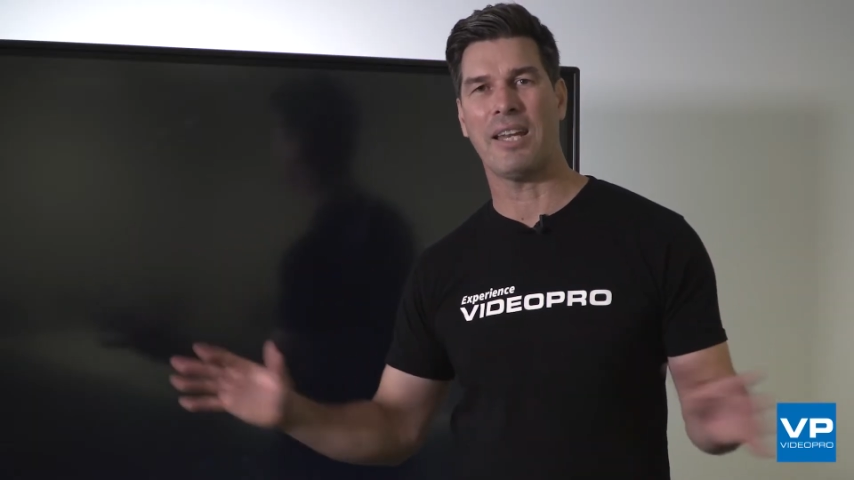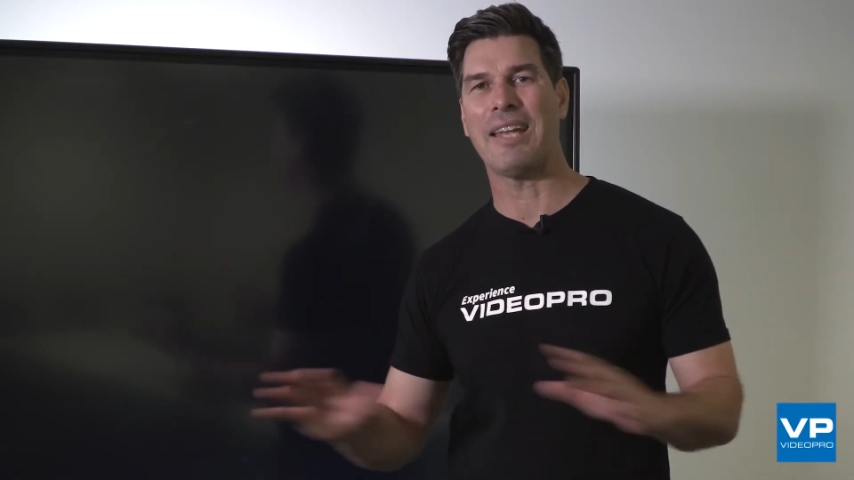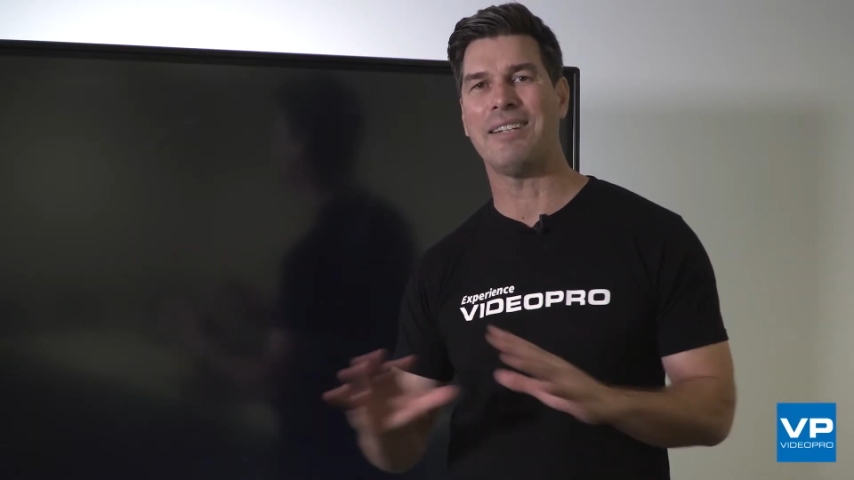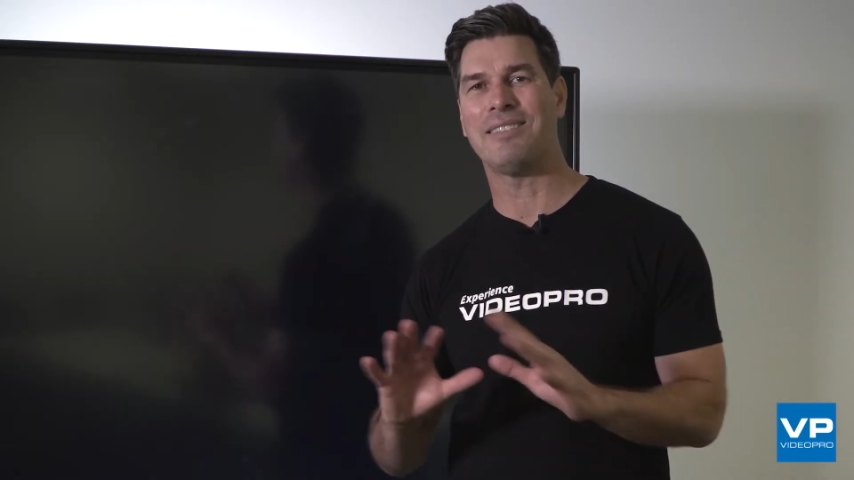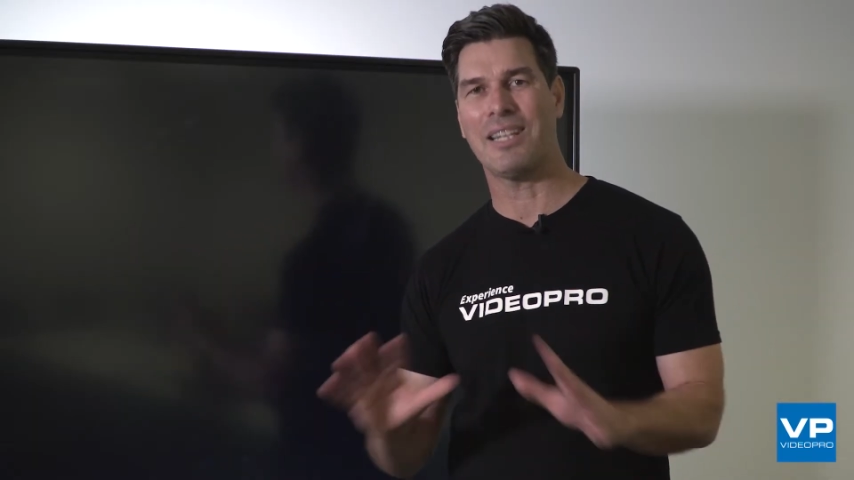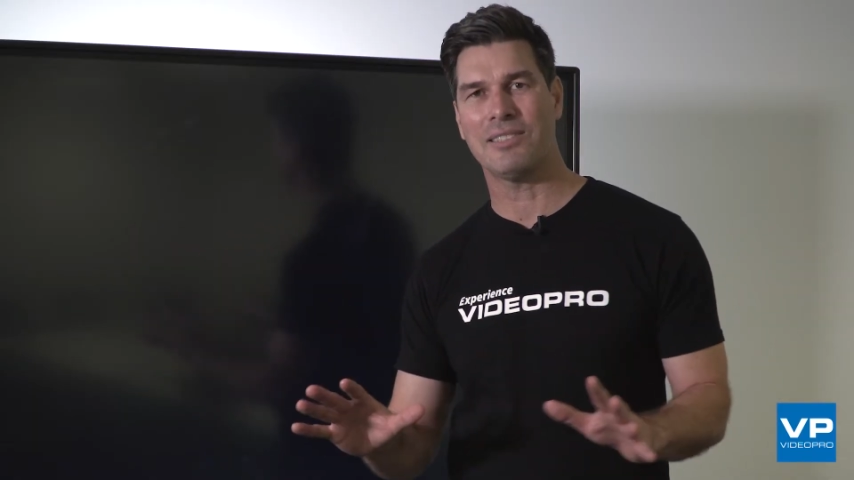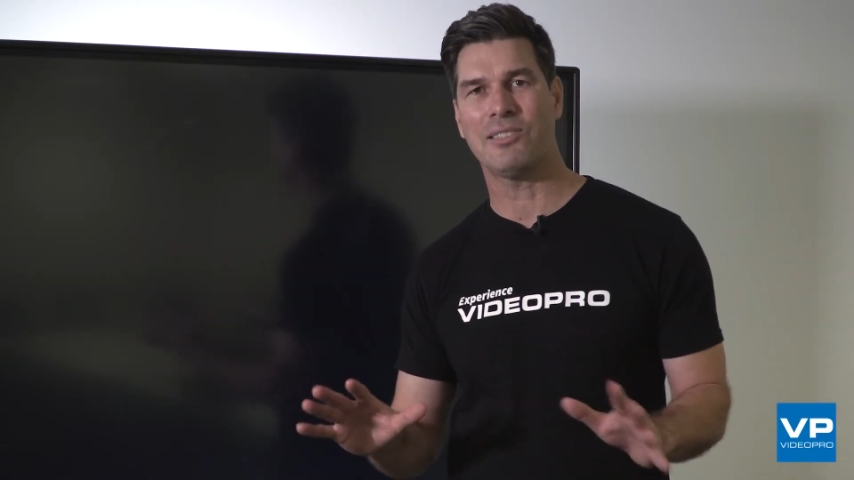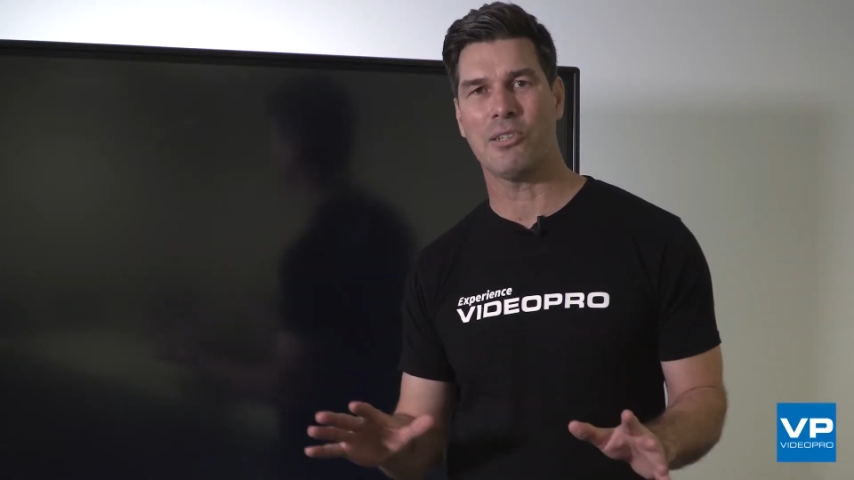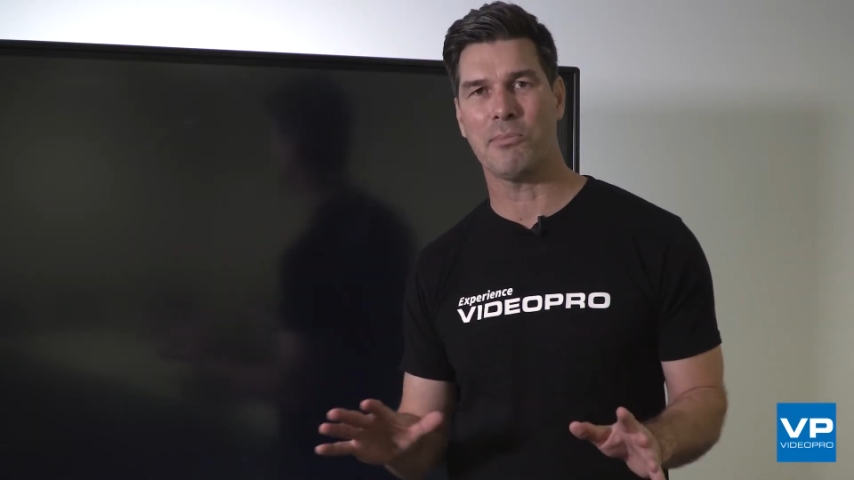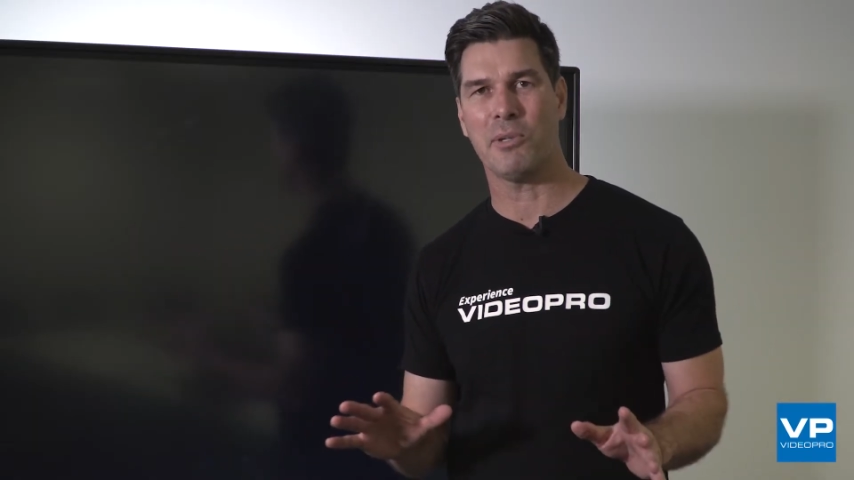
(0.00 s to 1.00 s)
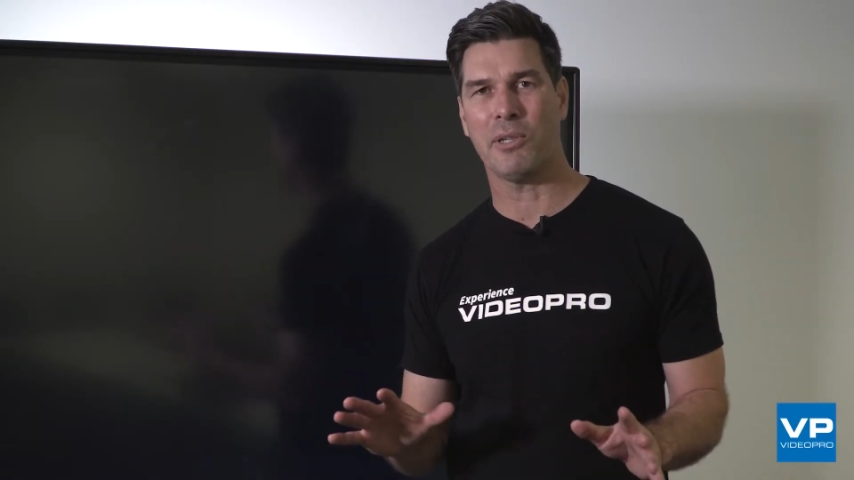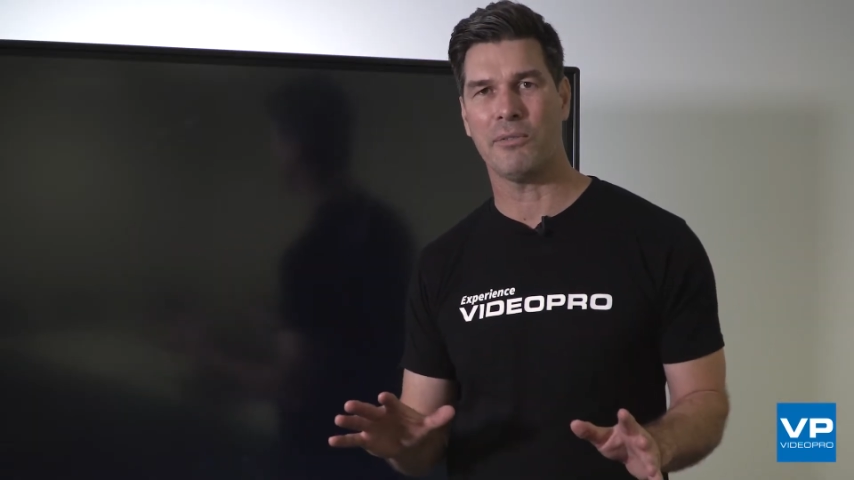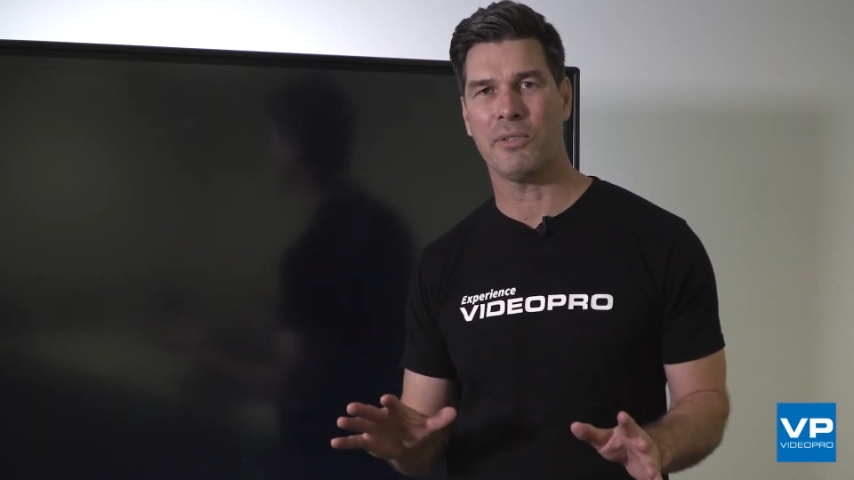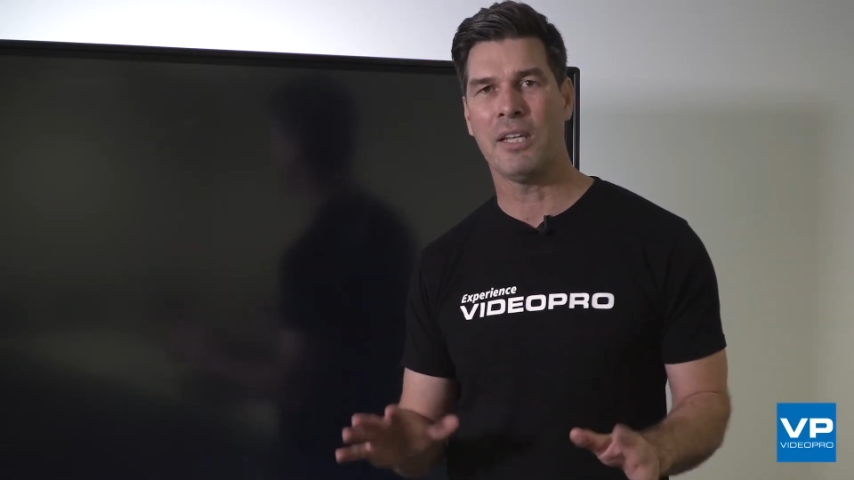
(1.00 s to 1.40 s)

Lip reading: and does not move.